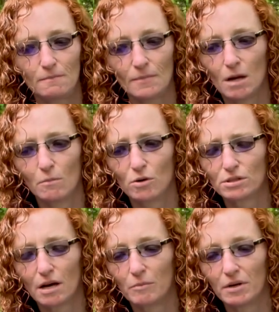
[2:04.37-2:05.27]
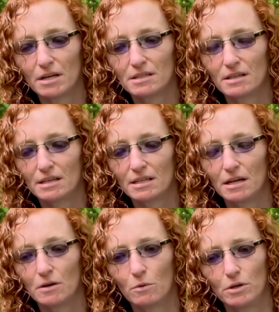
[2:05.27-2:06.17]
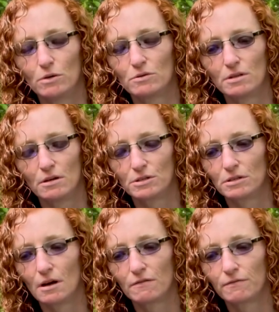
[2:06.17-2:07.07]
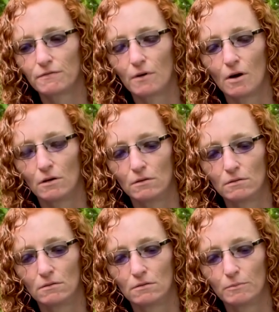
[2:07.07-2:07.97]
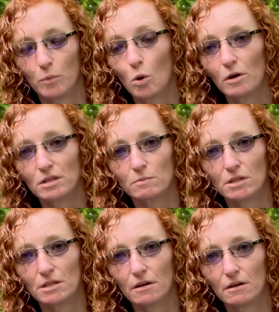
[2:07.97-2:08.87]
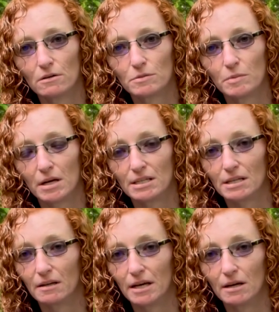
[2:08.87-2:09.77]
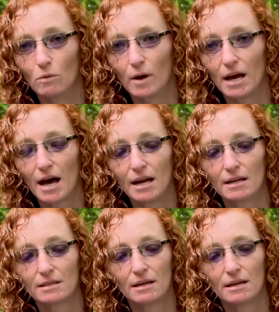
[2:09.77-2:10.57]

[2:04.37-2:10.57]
Most companies, they say don't use their stuff on porous materials because it'll eat away at it,